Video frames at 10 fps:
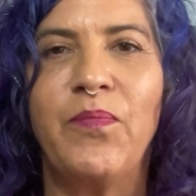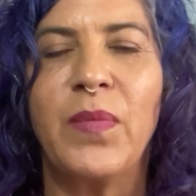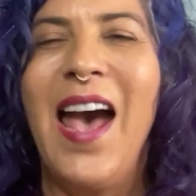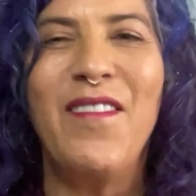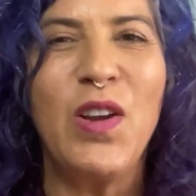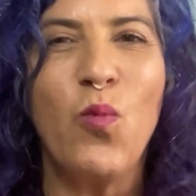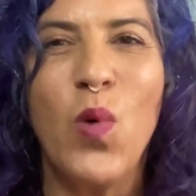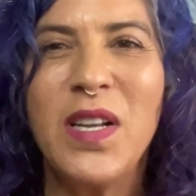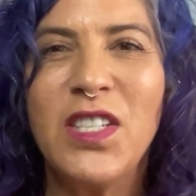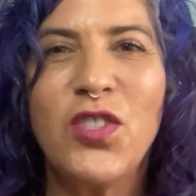Having
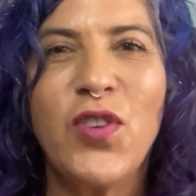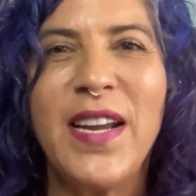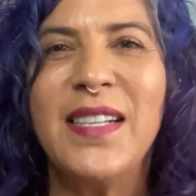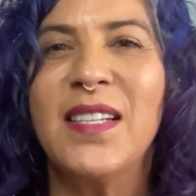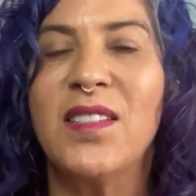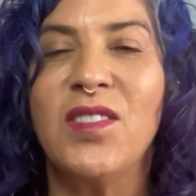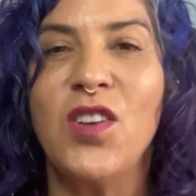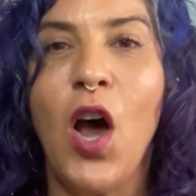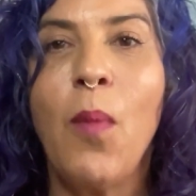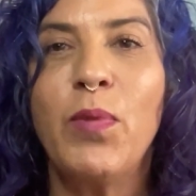one strain does
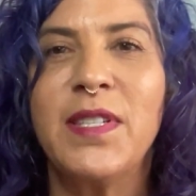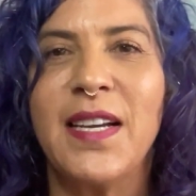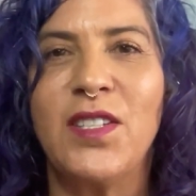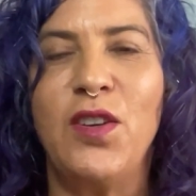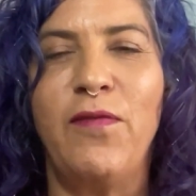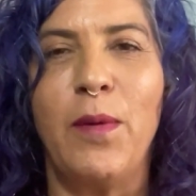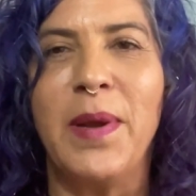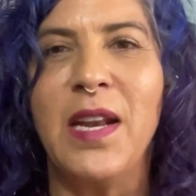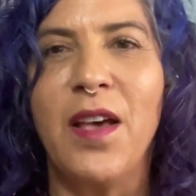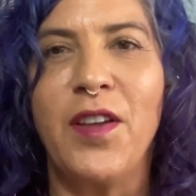not protect you from
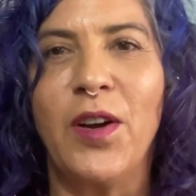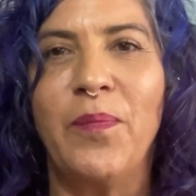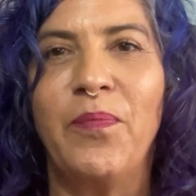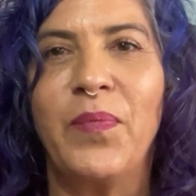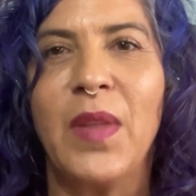another.